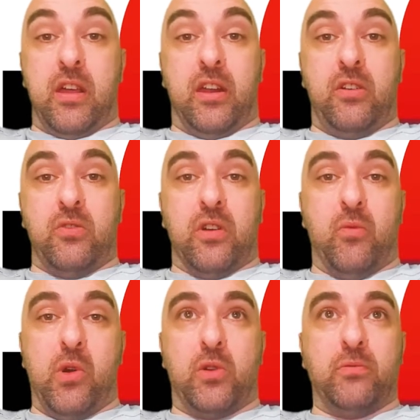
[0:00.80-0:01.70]
Hello
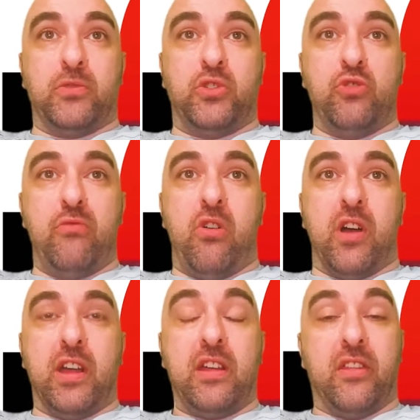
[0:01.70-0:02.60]
and welcome to
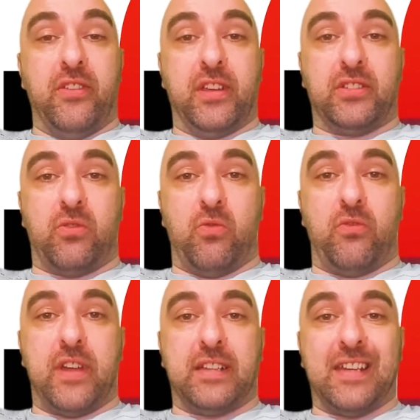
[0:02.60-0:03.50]
my this or
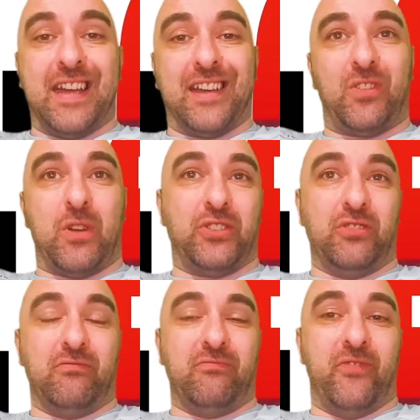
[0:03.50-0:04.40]
that tag
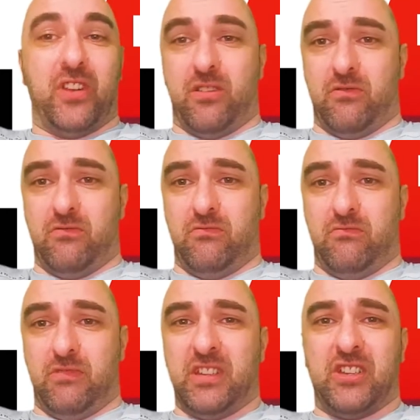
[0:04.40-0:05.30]
question video.
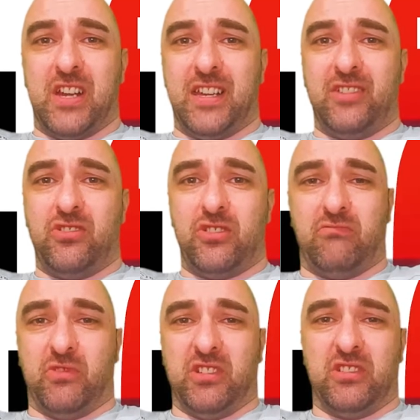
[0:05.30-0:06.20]
Is it a challenge?
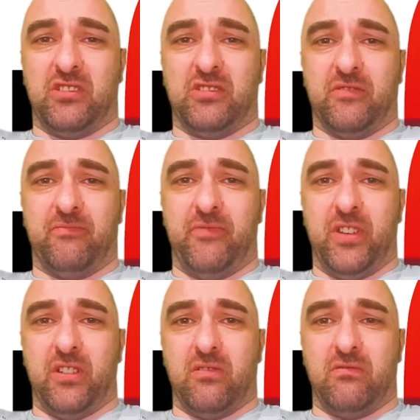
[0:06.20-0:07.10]
Is it just a
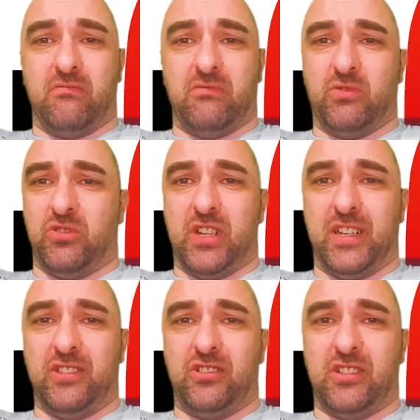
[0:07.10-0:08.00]
video? It's not a
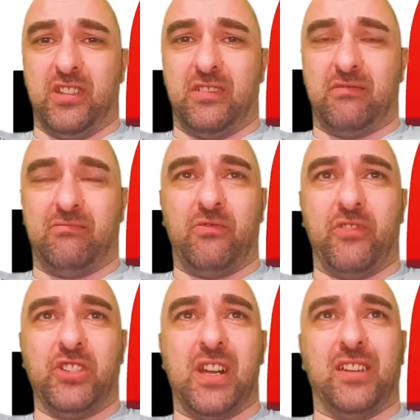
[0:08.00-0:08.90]
challenge, is it? What
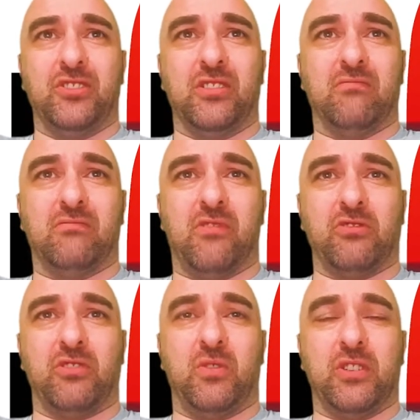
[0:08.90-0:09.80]
are you challenging?
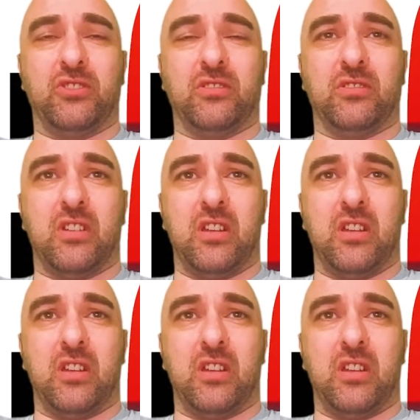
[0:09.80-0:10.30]
Answering questions.